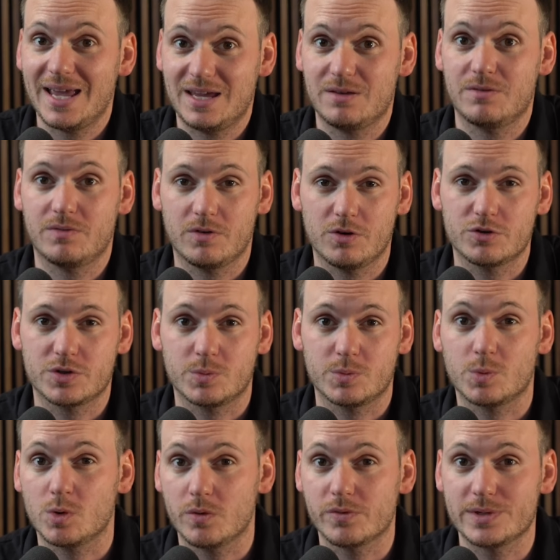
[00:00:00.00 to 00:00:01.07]
conversion.
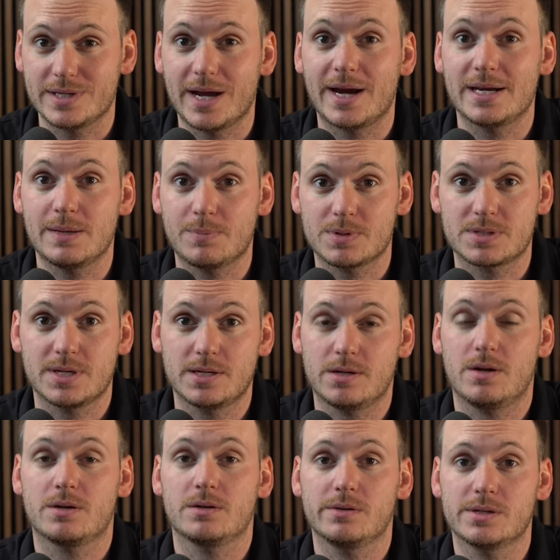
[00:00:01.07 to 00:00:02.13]
We're over 90%
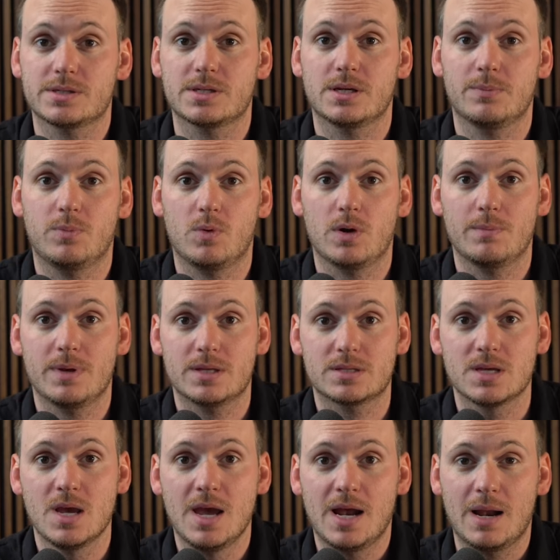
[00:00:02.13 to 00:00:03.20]
on our listing appointments.
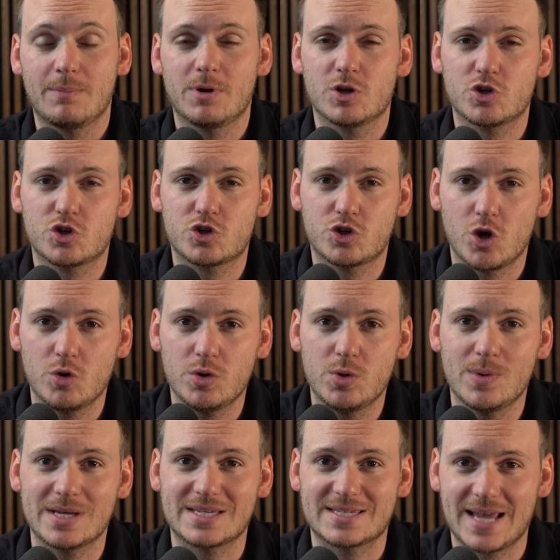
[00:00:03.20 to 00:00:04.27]
I'm going to show you
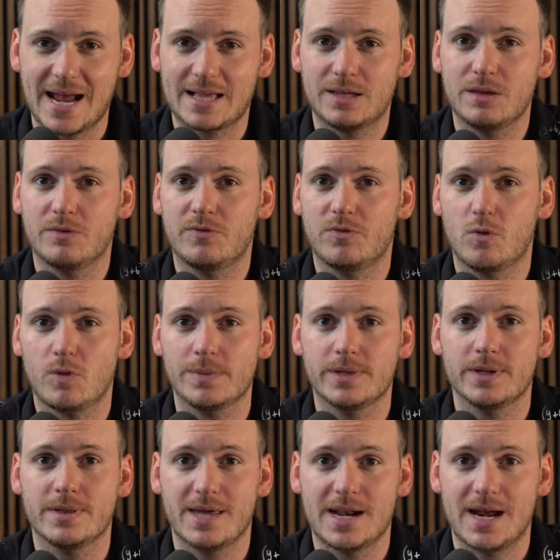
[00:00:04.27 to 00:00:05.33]
exactly the
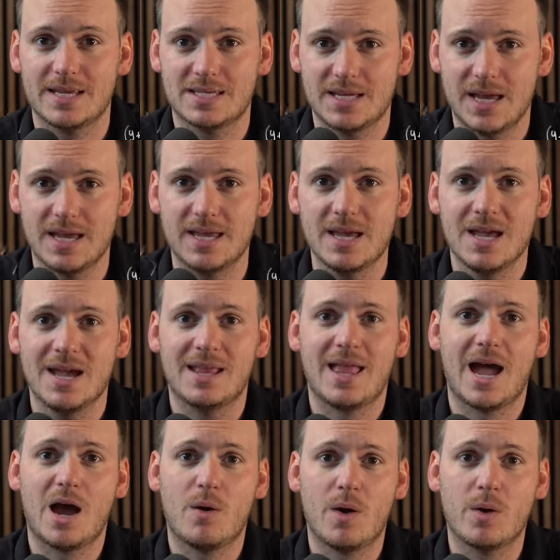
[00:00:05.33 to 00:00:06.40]
formula that I take and
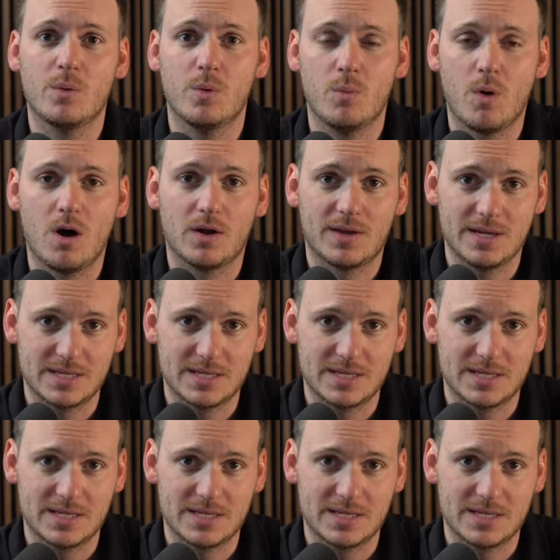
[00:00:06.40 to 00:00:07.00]
how I will walk a